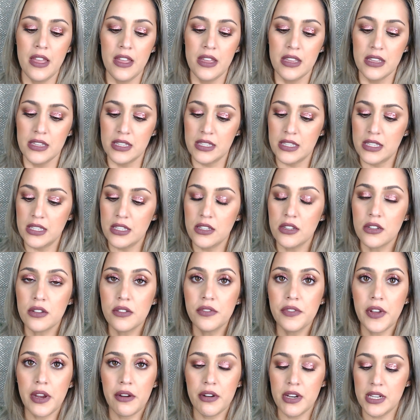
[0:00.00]
Still
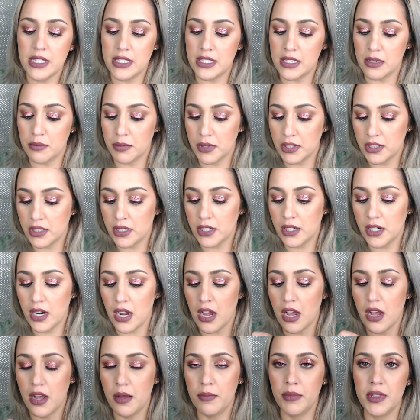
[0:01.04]
very similar.
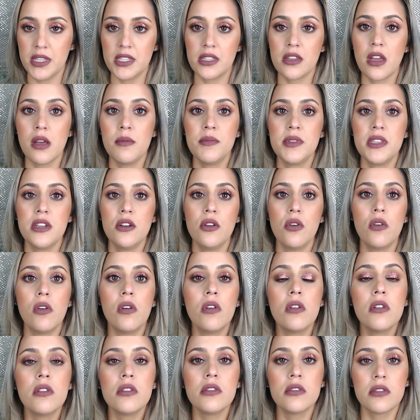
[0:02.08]
This comes in a
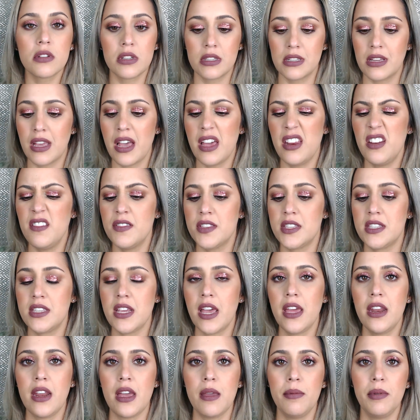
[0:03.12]
whole kind of
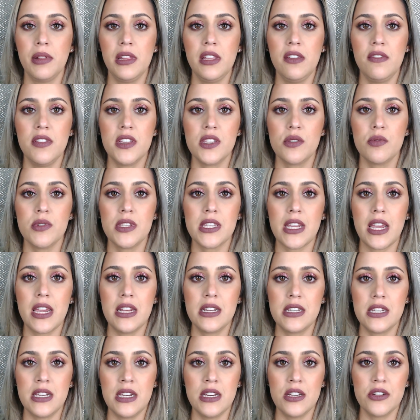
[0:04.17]
set. I believe this was
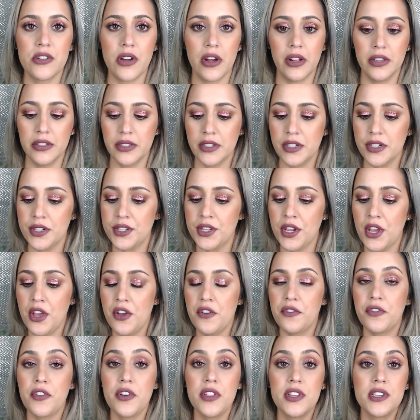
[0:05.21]
$18
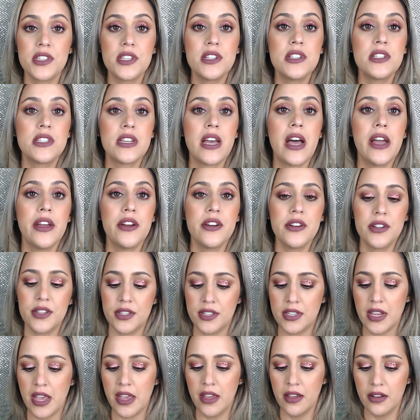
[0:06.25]
for this entire
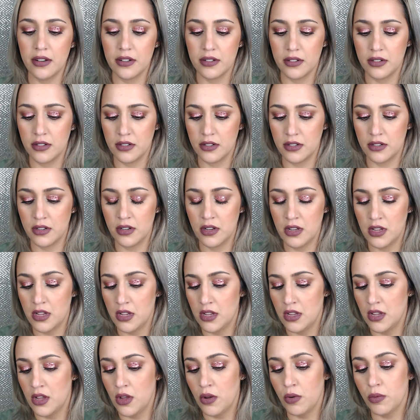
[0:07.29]
set,
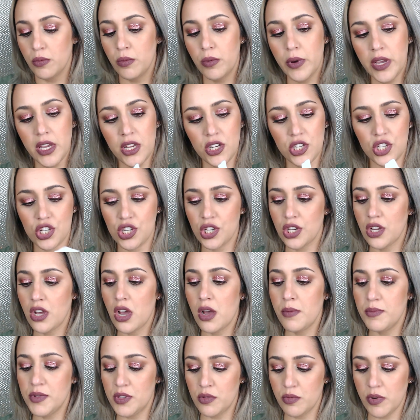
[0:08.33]
which
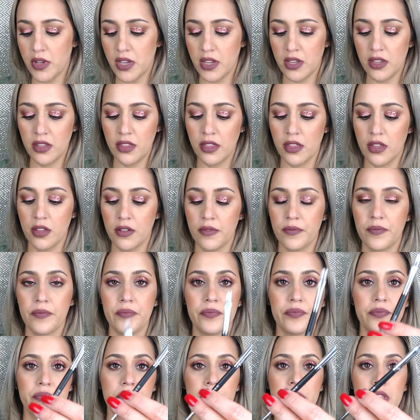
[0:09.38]
comes with
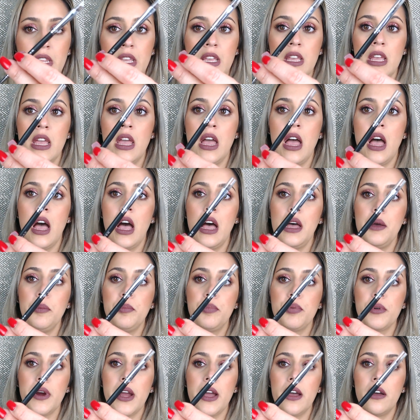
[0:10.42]
a
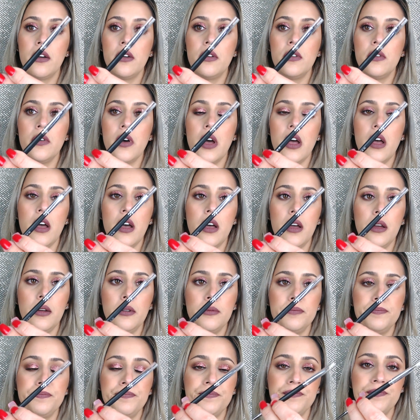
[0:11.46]

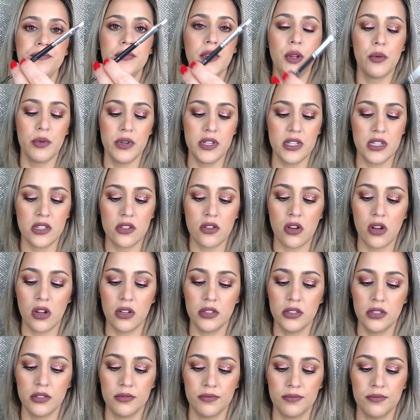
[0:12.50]
brow, what is this called?